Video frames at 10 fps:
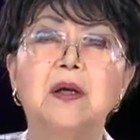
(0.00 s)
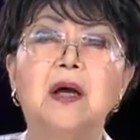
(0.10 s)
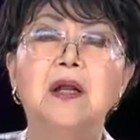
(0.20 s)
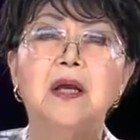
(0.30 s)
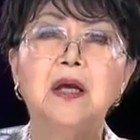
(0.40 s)

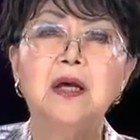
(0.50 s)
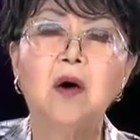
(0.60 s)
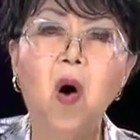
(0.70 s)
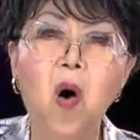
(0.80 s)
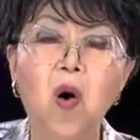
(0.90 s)
And he
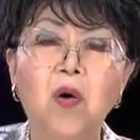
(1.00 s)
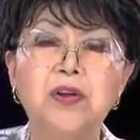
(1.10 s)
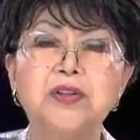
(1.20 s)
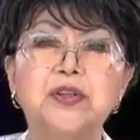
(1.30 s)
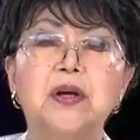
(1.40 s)

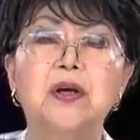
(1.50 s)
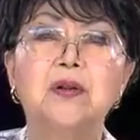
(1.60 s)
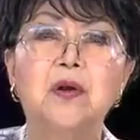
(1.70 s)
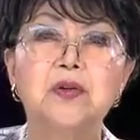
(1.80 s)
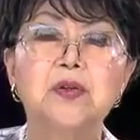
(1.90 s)
calls
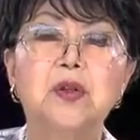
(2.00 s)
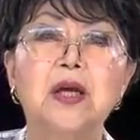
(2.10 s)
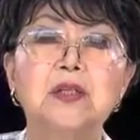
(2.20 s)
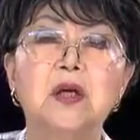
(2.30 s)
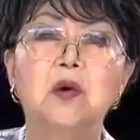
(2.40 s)
those
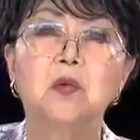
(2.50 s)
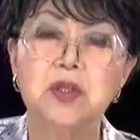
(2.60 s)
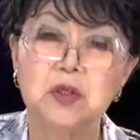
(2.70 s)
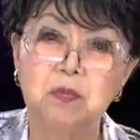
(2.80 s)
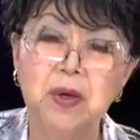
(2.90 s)
things
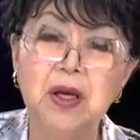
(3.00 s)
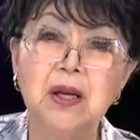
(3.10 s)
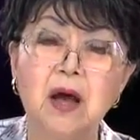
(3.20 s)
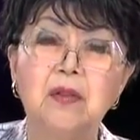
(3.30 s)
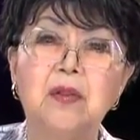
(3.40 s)
which be
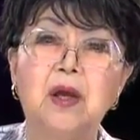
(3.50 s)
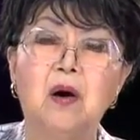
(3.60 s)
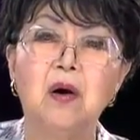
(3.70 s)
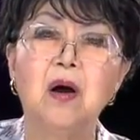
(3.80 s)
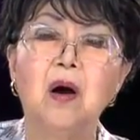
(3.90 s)
not
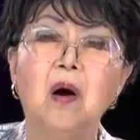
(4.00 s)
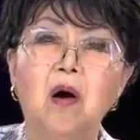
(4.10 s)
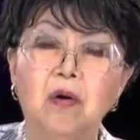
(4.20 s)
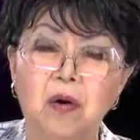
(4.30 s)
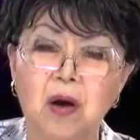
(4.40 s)
there,
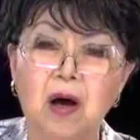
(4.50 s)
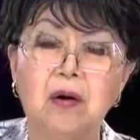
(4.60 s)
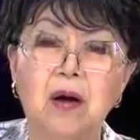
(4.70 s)
uh, uh,